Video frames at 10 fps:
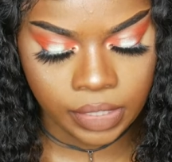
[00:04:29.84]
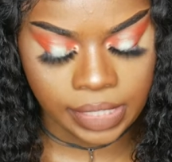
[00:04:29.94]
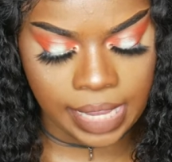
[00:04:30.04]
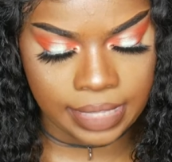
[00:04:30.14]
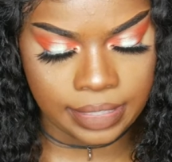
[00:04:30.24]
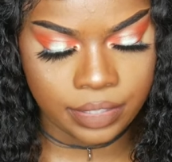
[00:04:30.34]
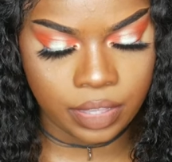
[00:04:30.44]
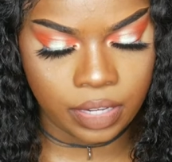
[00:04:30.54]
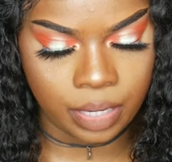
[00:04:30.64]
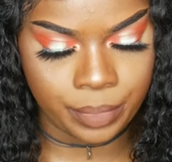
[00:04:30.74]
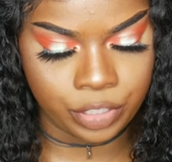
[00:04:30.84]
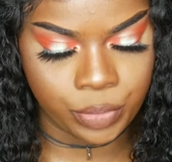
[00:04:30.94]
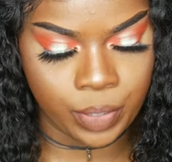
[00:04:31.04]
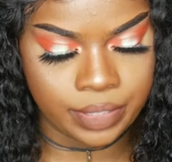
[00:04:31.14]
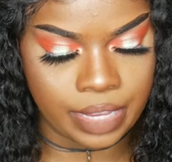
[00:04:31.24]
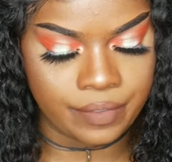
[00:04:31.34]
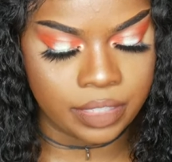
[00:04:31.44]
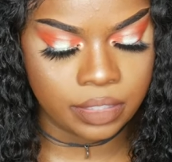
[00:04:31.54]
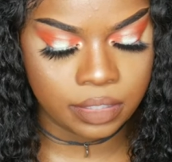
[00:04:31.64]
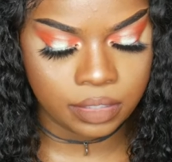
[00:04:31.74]
yeah, and these are the number two oh
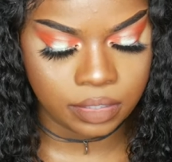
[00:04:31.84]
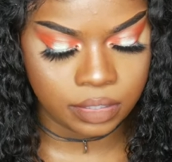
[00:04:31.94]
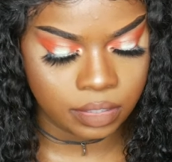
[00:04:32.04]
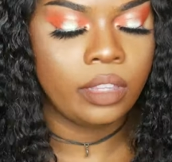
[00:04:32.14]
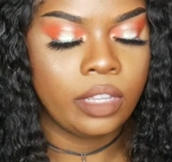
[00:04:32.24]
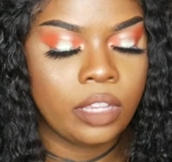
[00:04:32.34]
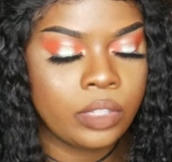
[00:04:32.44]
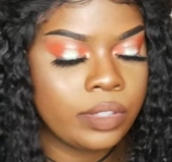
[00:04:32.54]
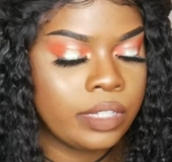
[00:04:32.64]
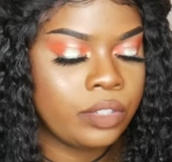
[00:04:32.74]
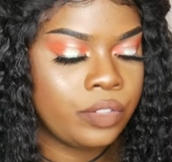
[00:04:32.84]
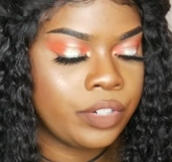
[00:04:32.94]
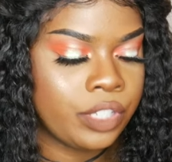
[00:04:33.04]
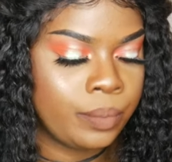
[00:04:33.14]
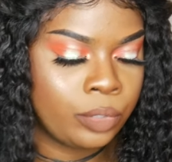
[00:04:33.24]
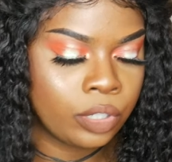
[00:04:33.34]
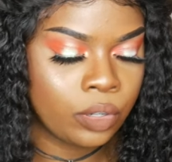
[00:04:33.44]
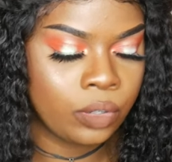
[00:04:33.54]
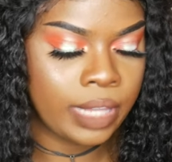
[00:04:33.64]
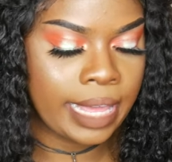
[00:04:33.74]
sevens. They also sent over some more
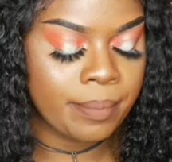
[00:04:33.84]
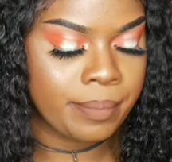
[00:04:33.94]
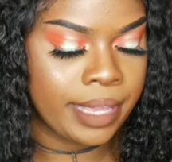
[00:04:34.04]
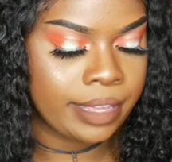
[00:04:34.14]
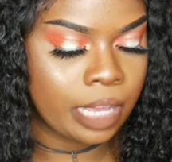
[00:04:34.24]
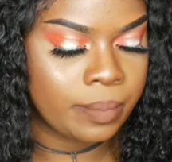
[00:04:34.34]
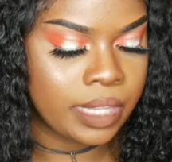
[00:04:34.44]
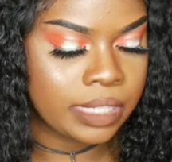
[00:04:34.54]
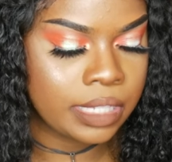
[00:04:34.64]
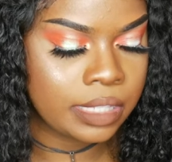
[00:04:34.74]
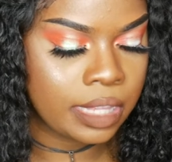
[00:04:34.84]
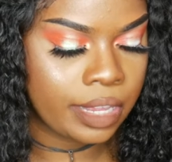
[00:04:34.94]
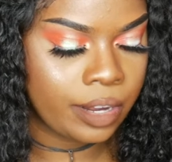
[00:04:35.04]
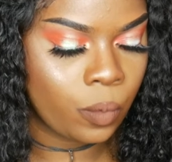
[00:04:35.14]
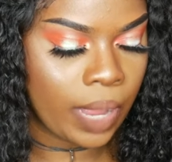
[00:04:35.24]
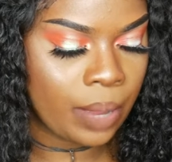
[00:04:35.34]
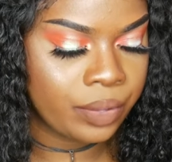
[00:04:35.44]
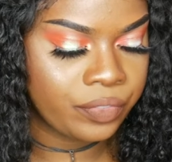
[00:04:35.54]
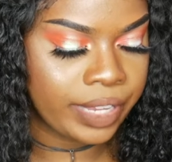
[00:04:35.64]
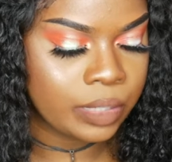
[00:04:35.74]
Co-Lab makeup. This is their Wow
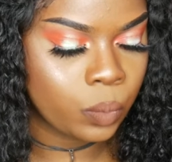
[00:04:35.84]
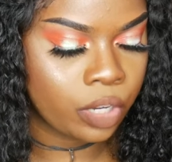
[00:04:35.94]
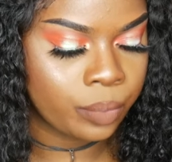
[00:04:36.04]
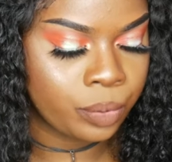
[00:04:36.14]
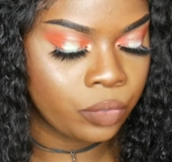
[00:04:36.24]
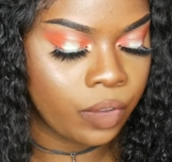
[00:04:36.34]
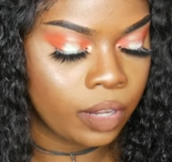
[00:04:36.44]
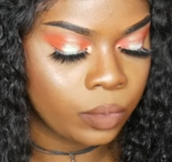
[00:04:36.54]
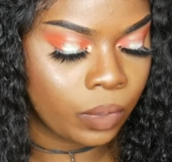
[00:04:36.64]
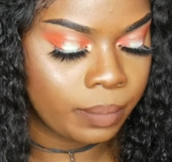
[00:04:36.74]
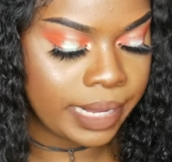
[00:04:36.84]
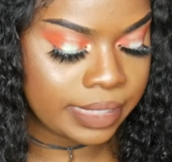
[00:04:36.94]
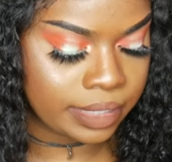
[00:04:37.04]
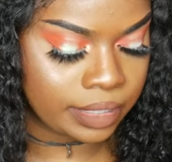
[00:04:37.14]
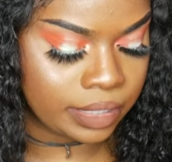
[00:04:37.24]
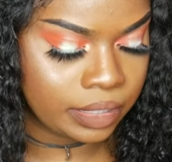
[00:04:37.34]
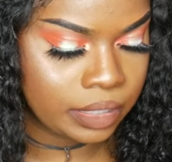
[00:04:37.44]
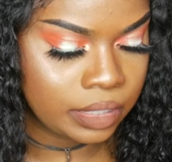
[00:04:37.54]
Effects Waterproof All-in-One Mascara.